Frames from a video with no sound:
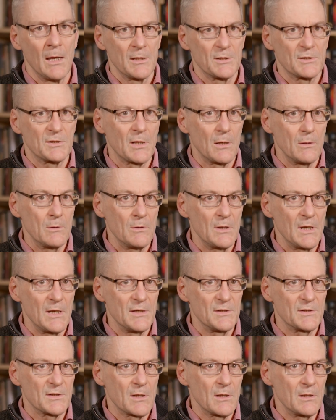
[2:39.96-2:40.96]
So
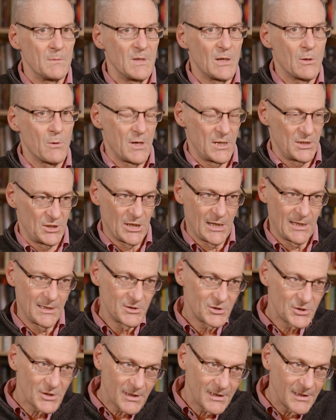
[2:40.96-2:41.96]
it's going to be quite
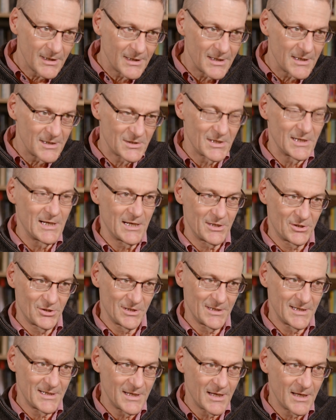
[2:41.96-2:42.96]
challenging
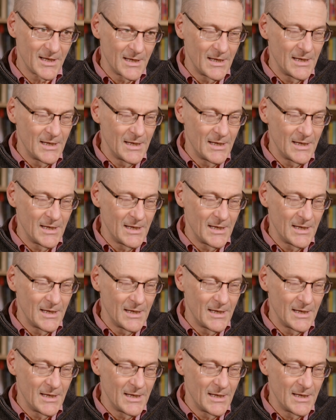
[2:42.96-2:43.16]
intellectually,